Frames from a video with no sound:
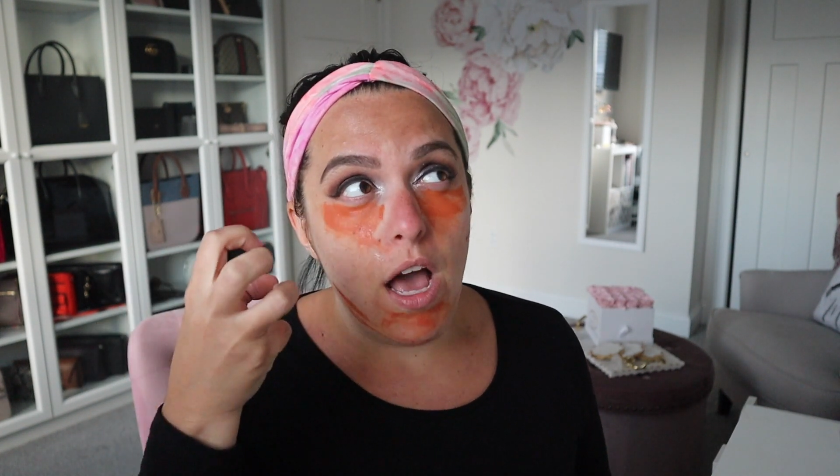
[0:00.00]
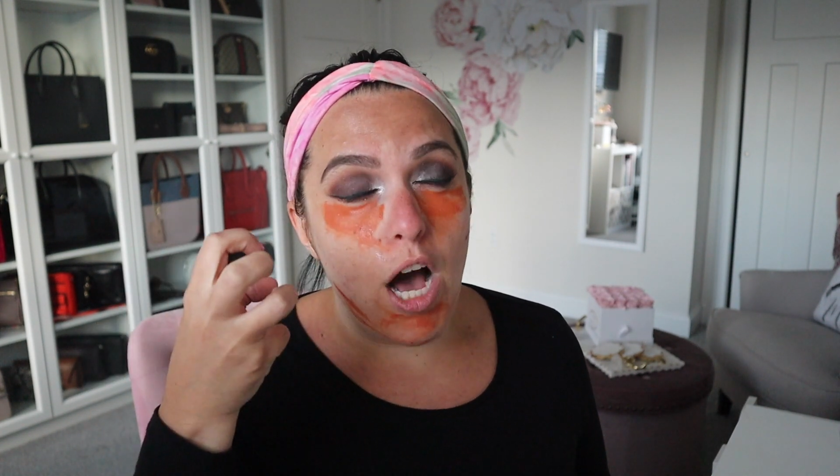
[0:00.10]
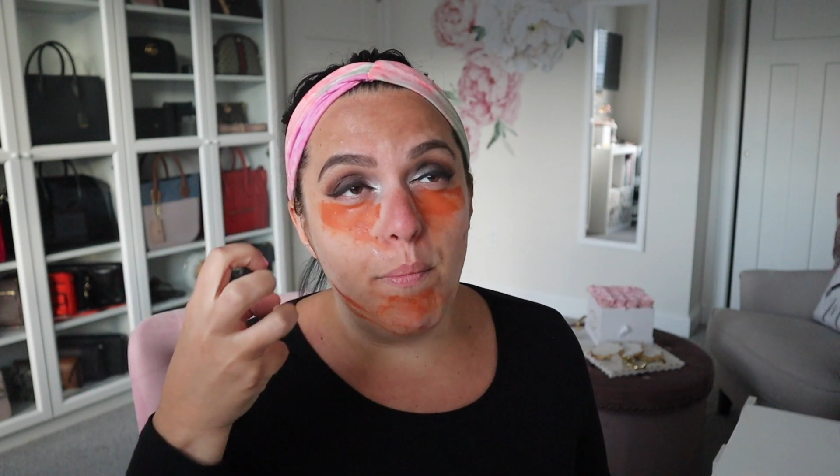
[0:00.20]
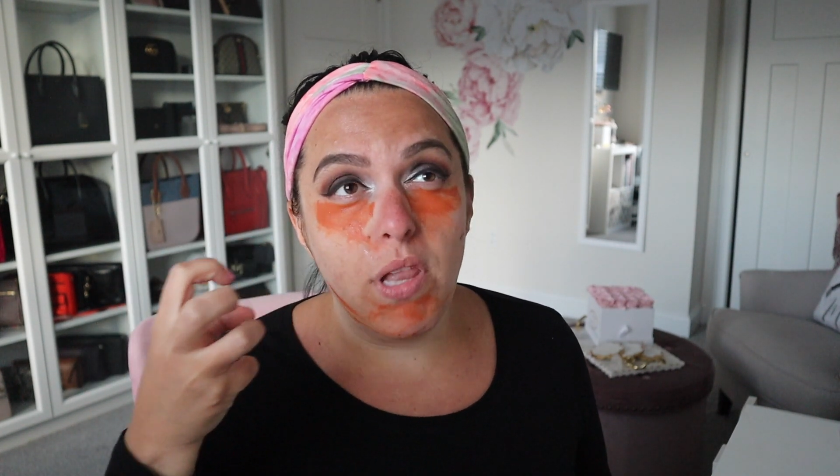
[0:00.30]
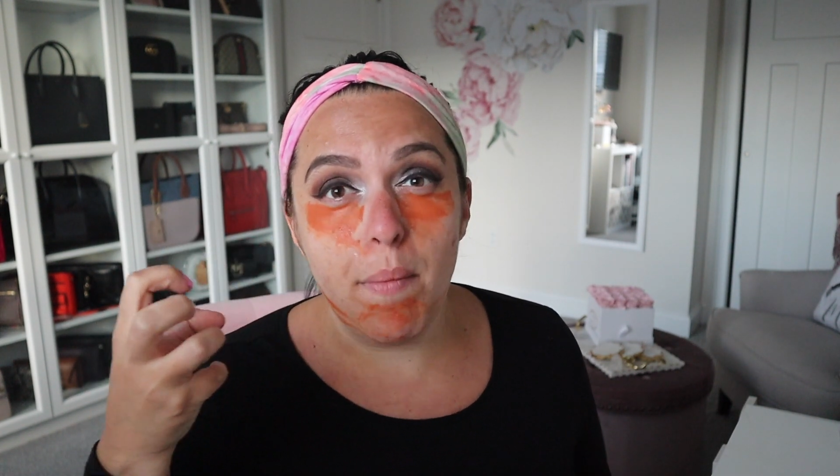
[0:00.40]
a
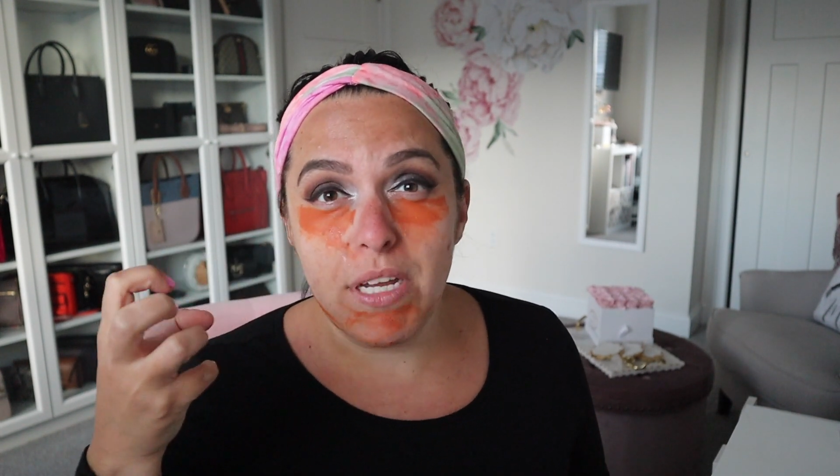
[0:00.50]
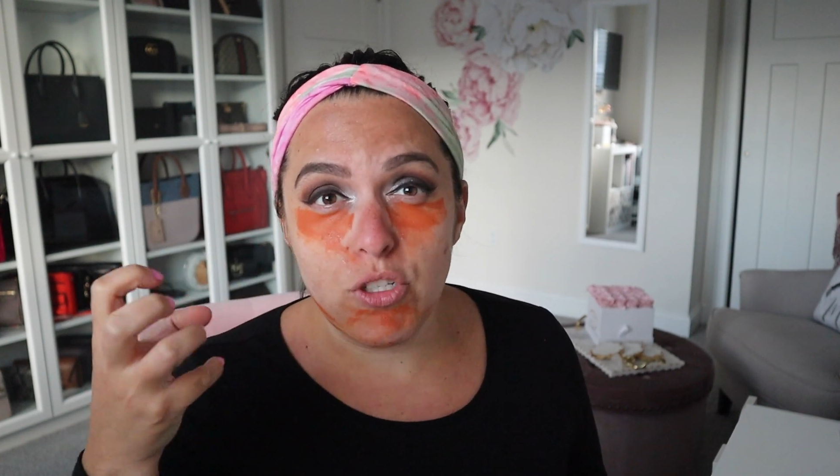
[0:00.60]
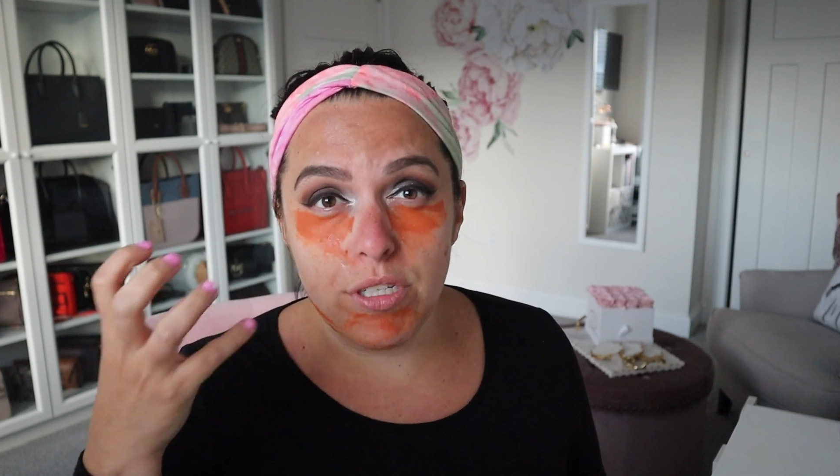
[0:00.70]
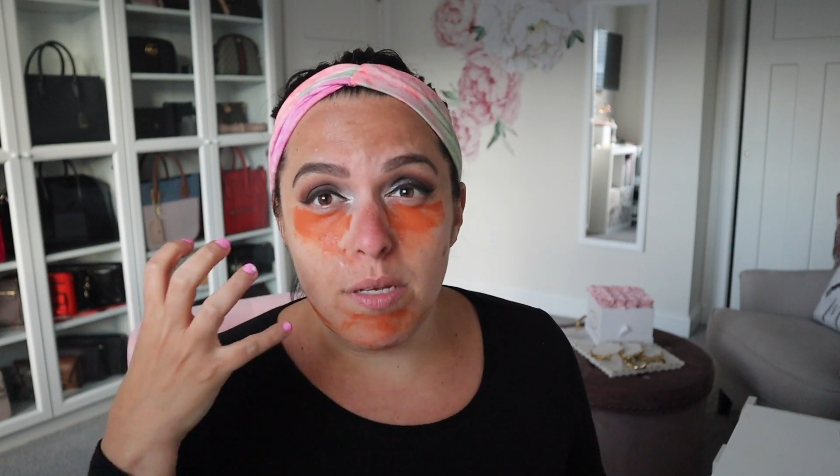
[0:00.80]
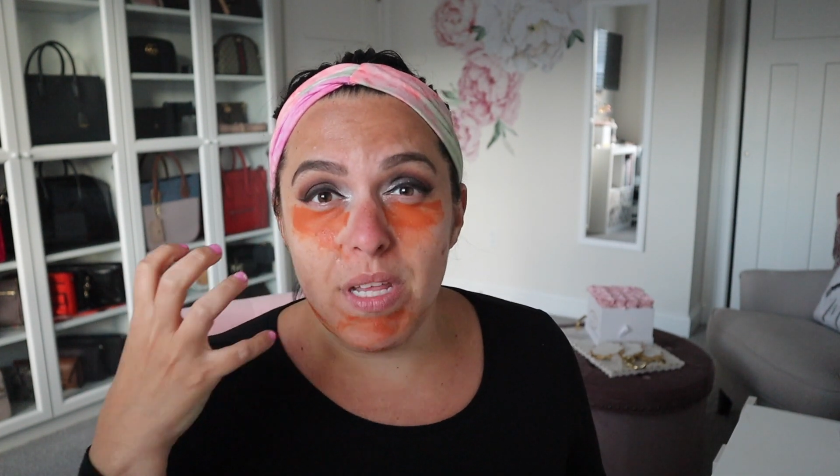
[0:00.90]
blemish
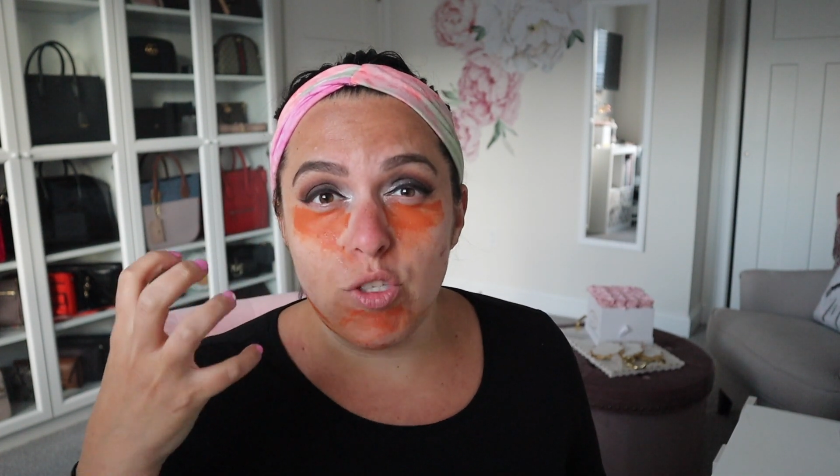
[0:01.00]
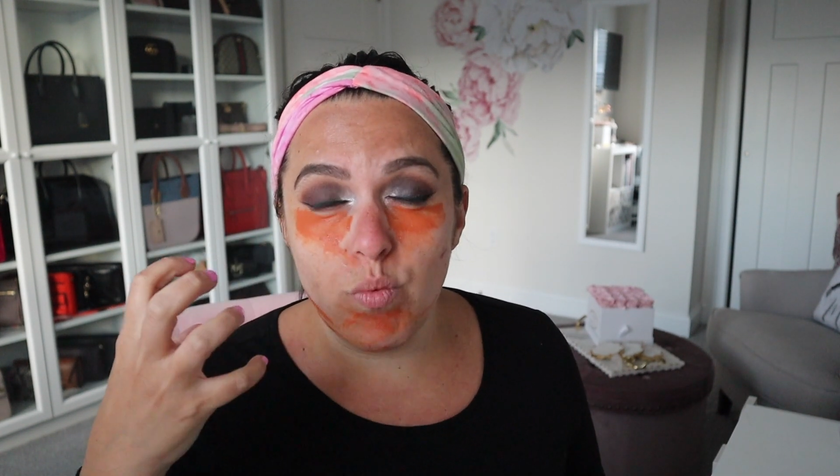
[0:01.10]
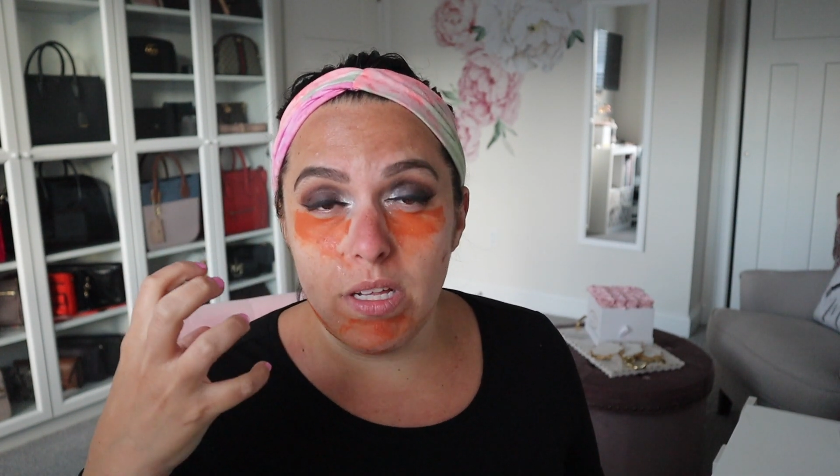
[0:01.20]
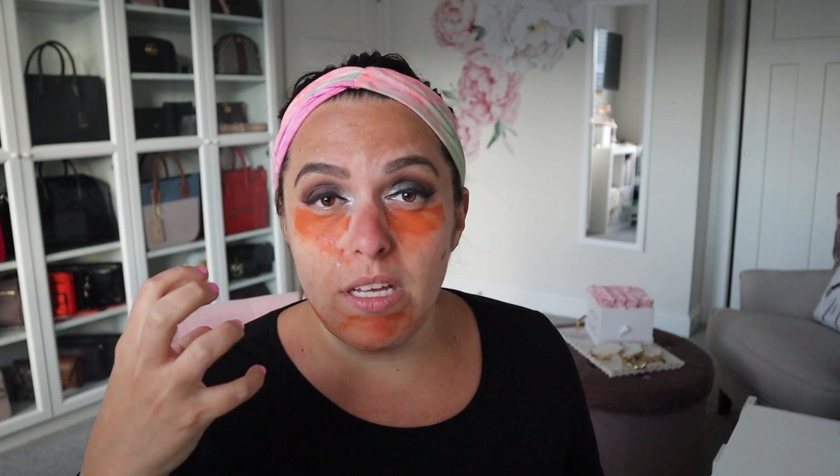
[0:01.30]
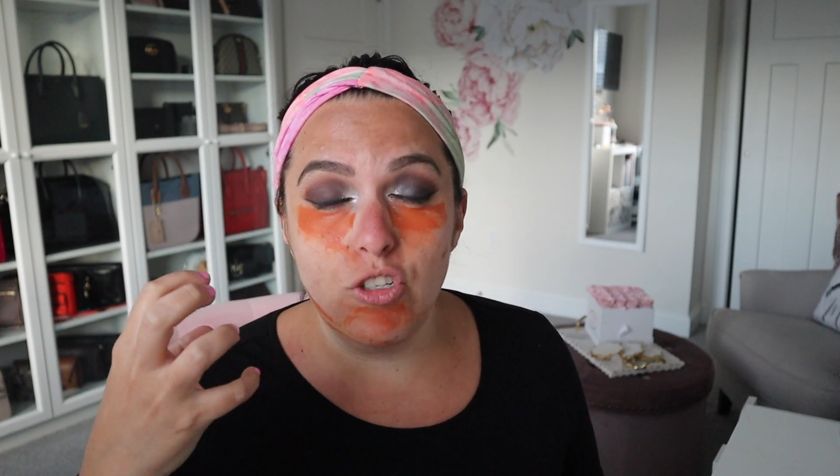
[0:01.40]
or something that's
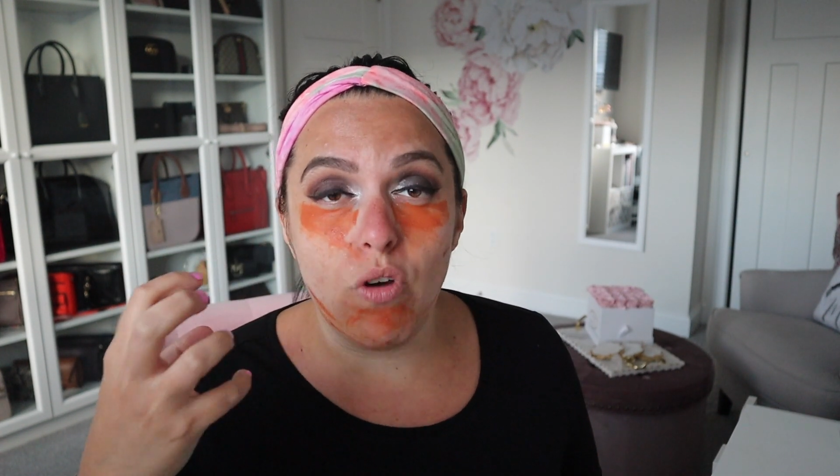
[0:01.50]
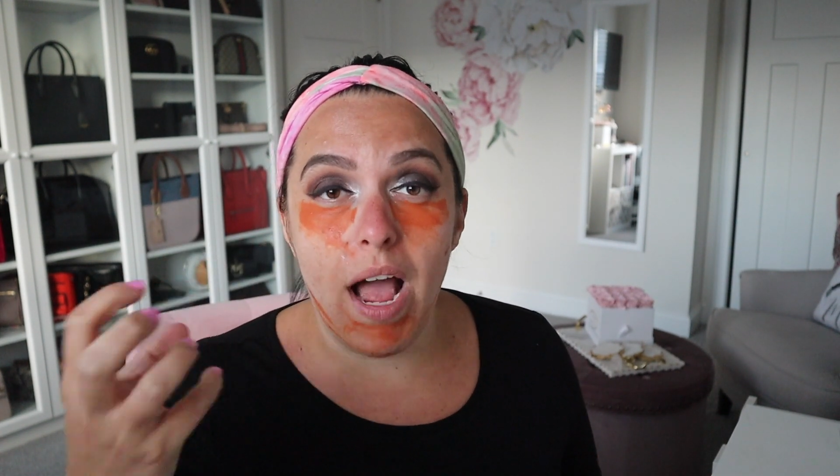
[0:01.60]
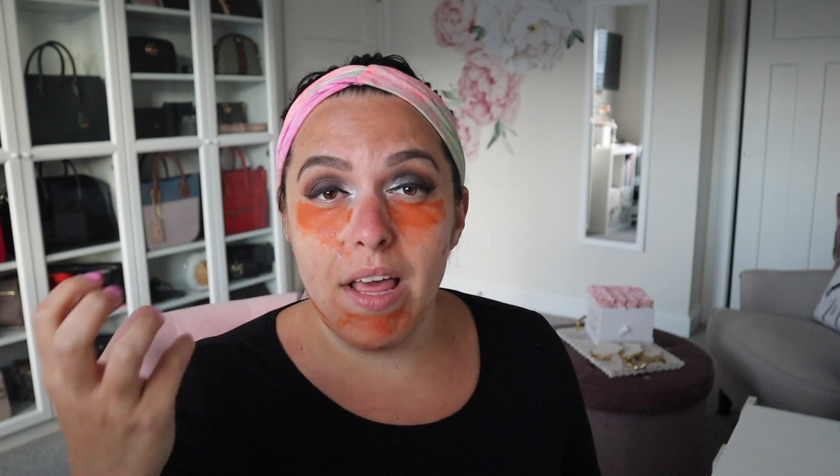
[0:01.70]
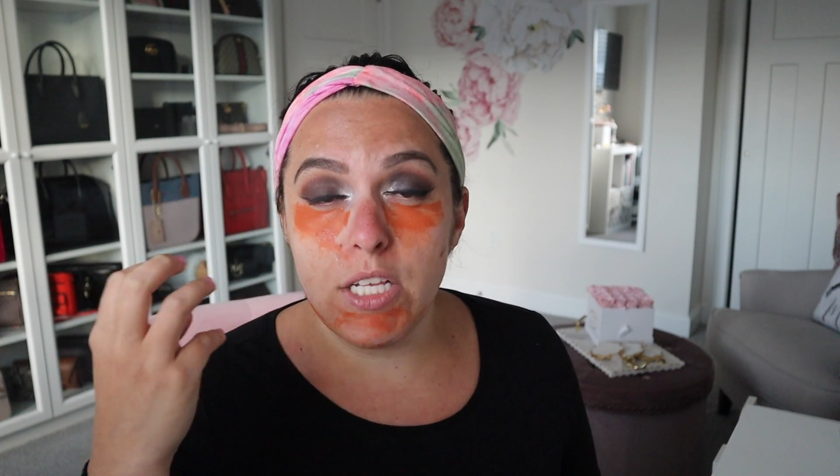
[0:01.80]
really dry,